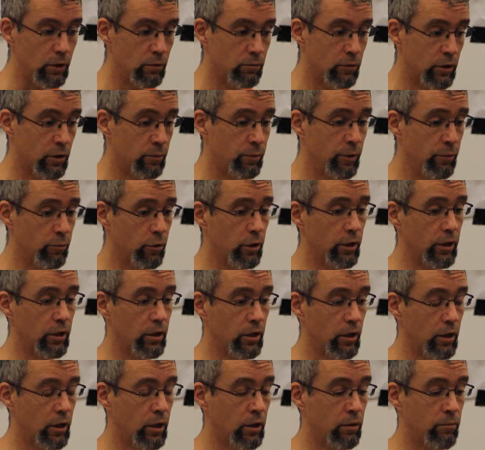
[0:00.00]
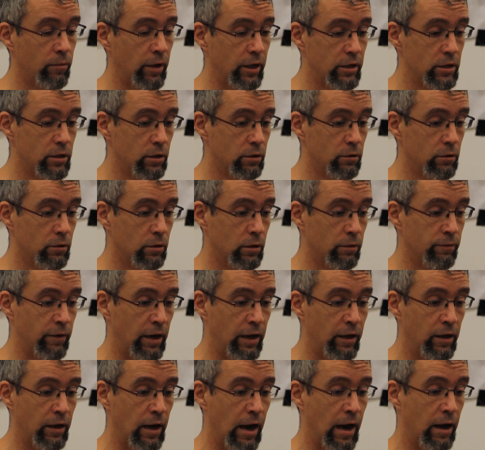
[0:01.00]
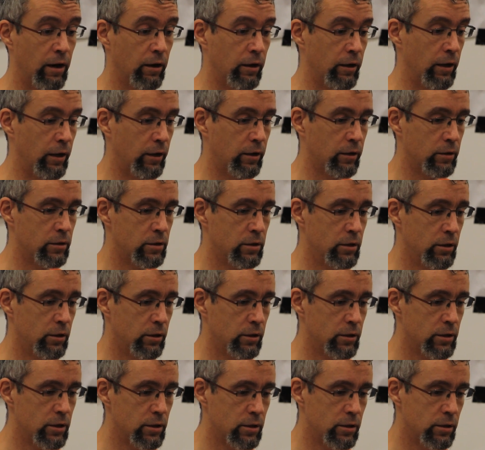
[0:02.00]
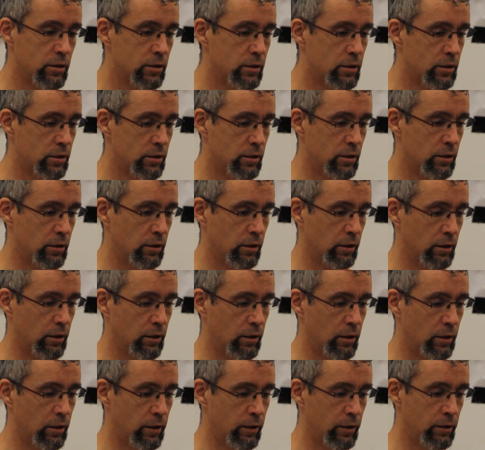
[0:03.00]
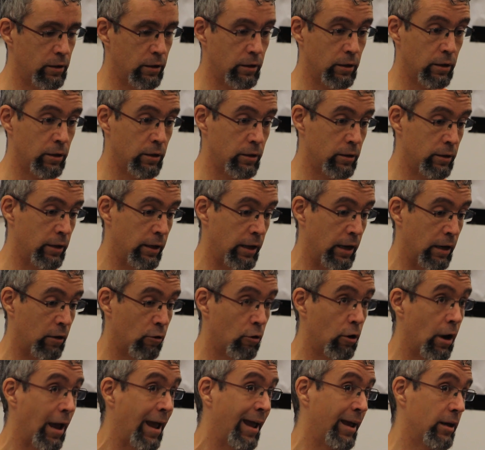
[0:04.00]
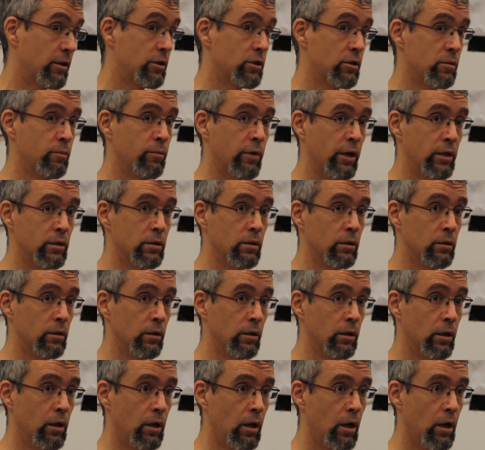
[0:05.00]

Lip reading: But the people in Mexico are very angry. I can see they are on edge, basically.